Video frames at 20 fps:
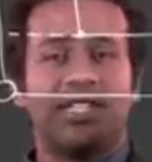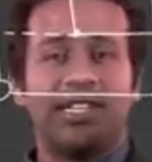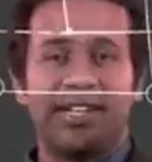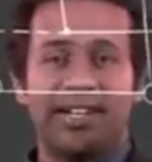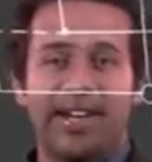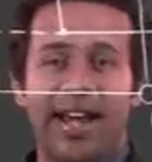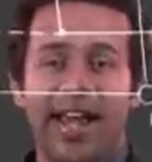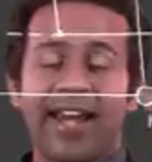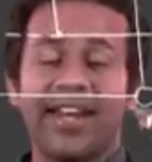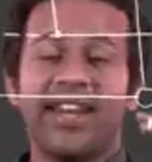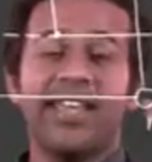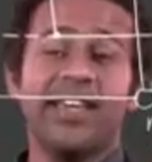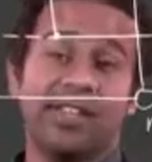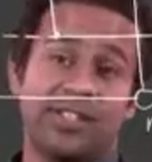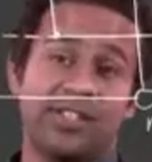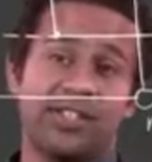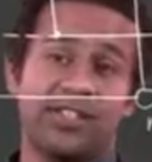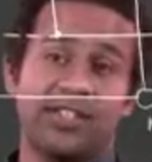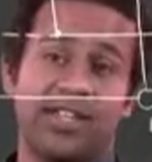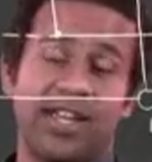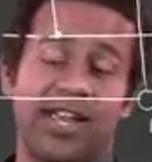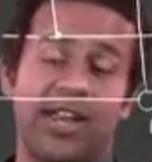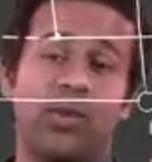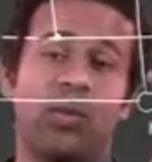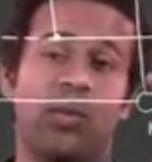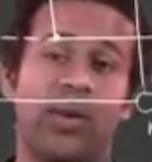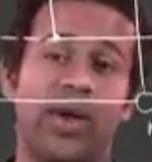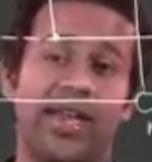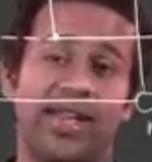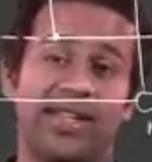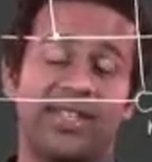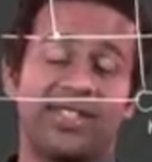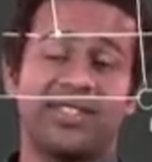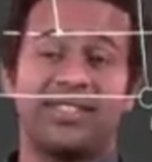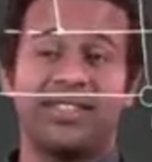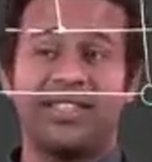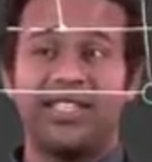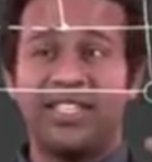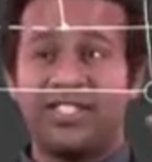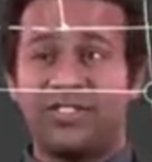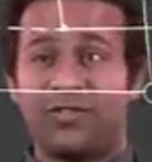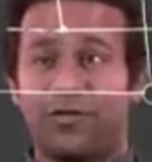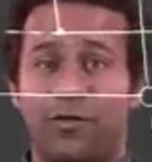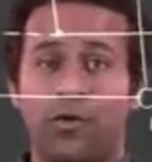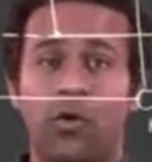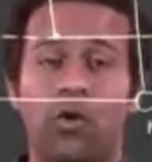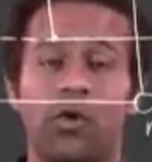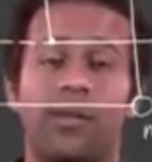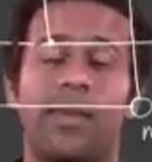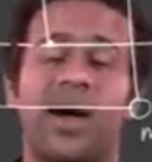radius in which these four